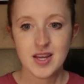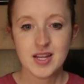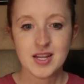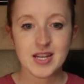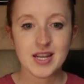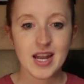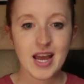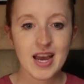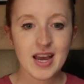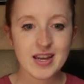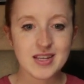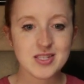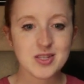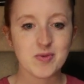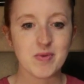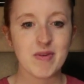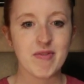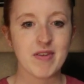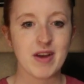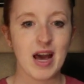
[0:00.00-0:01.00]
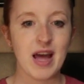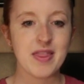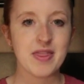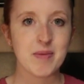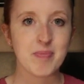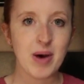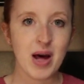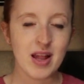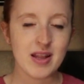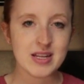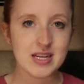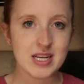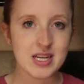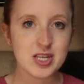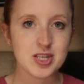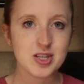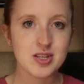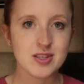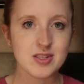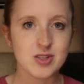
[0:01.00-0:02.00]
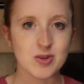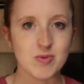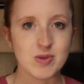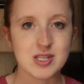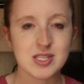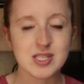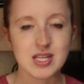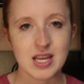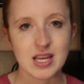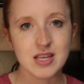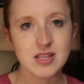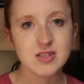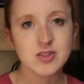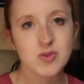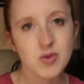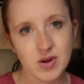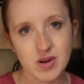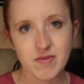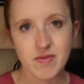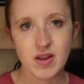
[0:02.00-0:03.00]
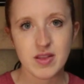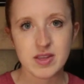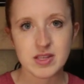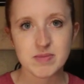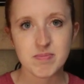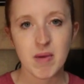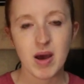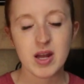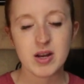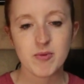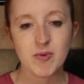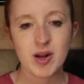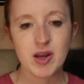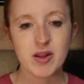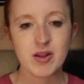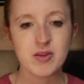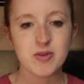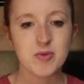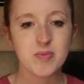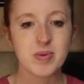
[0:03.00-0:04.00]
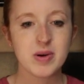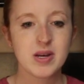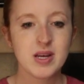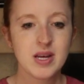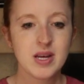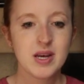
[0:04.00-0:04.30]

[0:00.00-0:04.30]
Next, we've got the Polynesians, so we're sticking sort of on this monorail loop